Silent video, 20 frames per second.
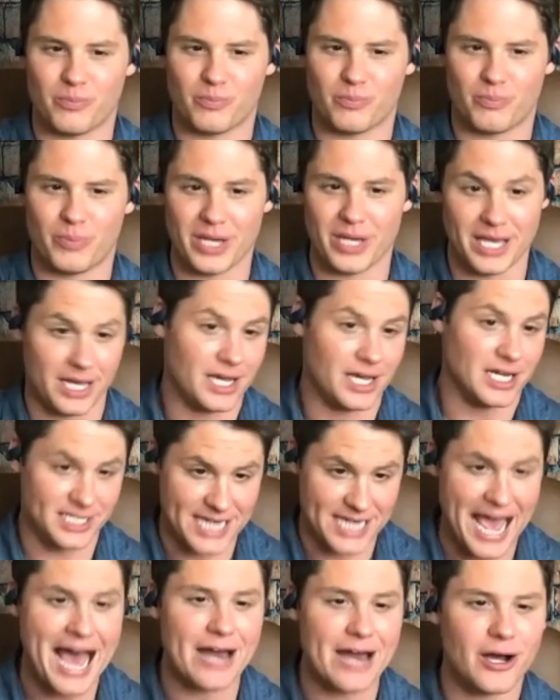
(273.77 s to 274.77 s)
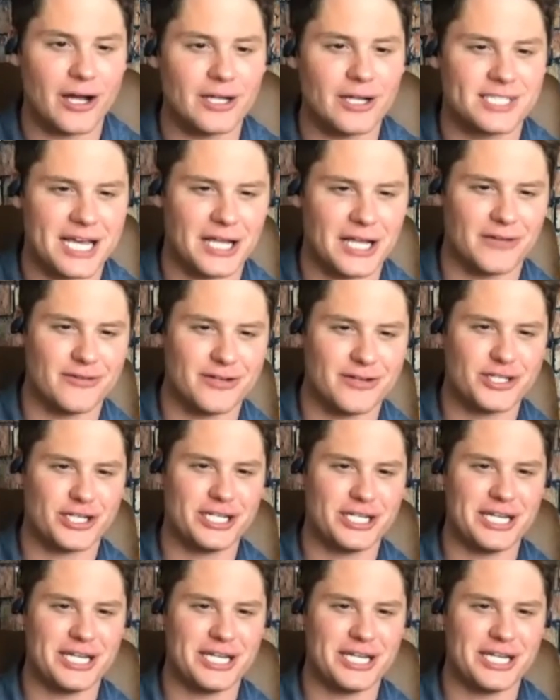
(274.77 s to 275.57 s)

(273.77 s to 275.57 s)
being a dad on television,